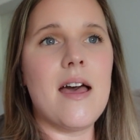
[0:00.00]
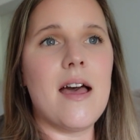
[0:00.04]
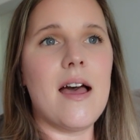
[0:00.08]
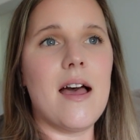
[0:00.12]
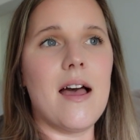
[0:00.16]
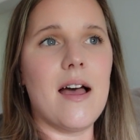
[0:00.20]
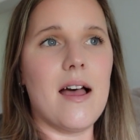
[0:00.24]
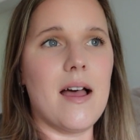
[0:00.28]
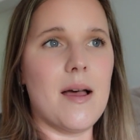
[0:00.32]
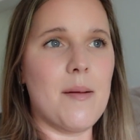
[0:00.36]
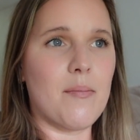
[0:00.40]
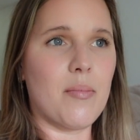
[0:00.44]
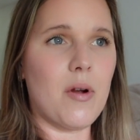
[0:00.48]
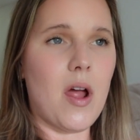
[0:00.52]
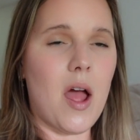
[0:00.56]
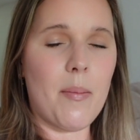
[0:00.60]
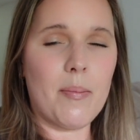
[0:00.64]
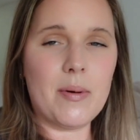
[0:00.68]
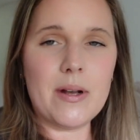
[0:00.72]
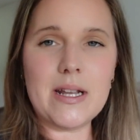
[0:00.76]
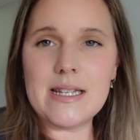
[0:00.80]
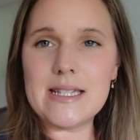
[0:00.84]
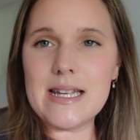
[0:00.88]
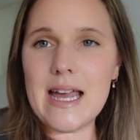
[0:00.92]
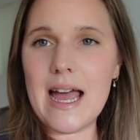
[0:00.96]

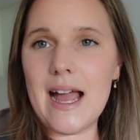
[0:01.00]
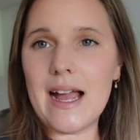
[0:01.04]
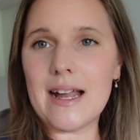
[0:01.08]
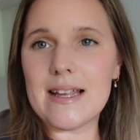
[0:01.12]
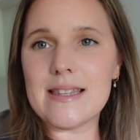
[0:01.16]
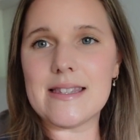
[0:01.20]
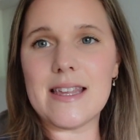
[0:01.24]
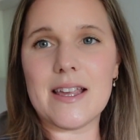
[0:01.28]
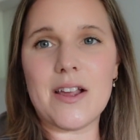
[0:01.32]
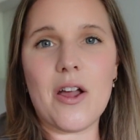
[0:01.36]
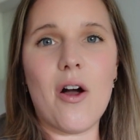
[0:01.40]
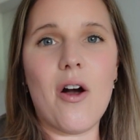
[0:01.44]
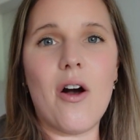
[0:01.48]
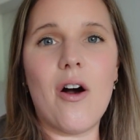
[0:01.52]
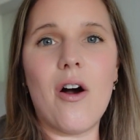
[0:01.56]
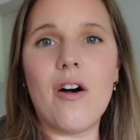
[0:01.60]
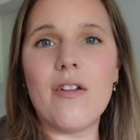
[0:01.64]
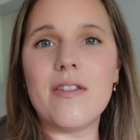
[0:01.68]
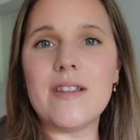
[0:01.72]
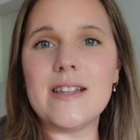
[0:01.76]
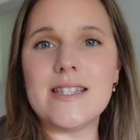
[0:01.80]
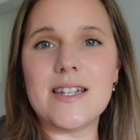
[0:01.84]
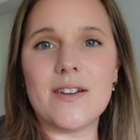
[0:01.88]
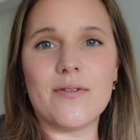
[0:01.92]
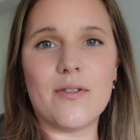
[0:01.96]
property tax, like all
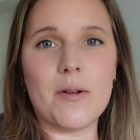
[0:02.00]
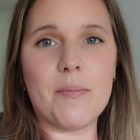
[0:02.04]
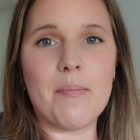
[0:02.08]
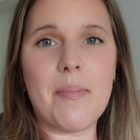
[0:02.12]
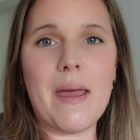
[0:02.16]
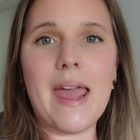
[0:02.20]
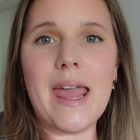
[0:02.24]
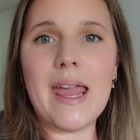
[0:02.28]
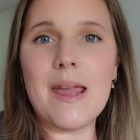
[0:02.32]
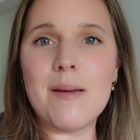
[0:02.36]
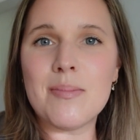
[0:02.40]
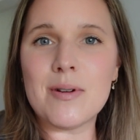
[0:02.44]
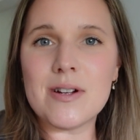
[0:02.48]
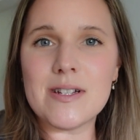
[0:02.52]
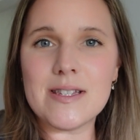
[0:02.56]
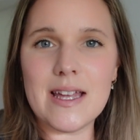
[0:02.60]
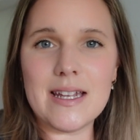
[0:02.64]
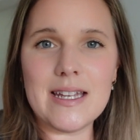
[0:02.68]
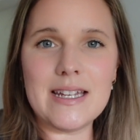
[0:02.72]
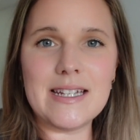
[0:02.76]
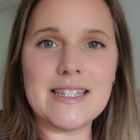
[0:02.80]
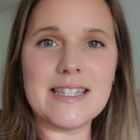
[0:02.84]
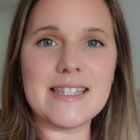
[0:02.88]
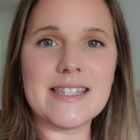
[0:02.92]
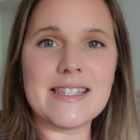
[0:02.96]
these different papers I
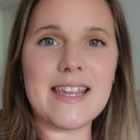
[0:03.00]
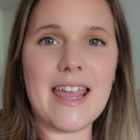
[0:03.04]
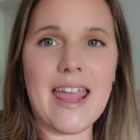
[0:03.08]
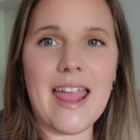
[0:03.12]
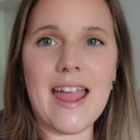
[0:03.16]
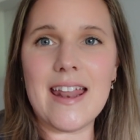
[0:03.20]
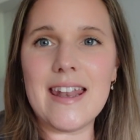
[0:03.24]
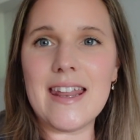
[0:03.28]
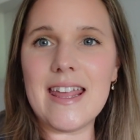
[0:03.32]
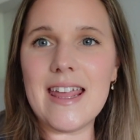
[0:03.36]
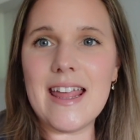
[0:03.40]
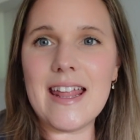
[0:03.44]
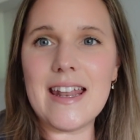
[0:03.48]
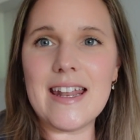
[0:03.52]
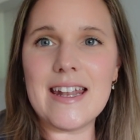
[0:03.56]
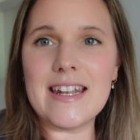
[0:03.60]
need to scan in.